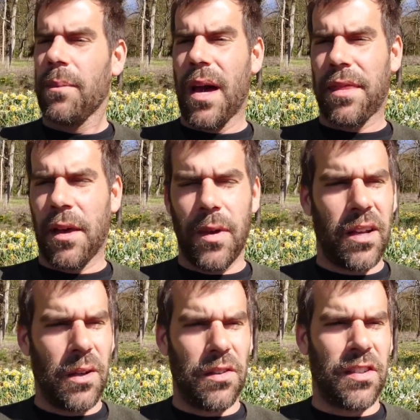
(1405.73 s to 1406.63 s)
but I think
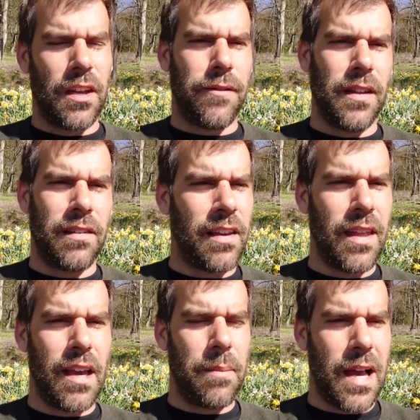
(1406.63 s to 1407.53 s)
we can all safely
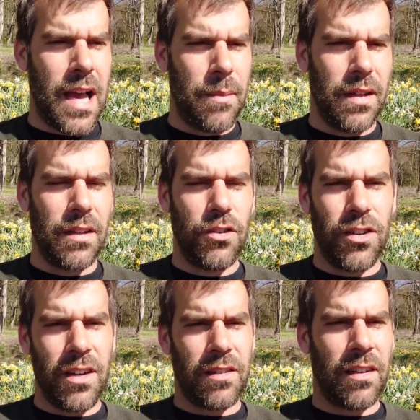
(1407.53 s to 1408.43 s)
say that Muhammad and
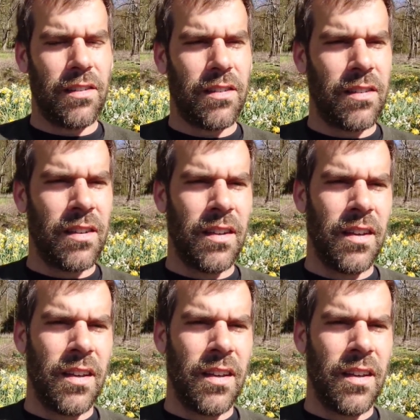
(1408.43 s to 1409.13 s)
Jesus,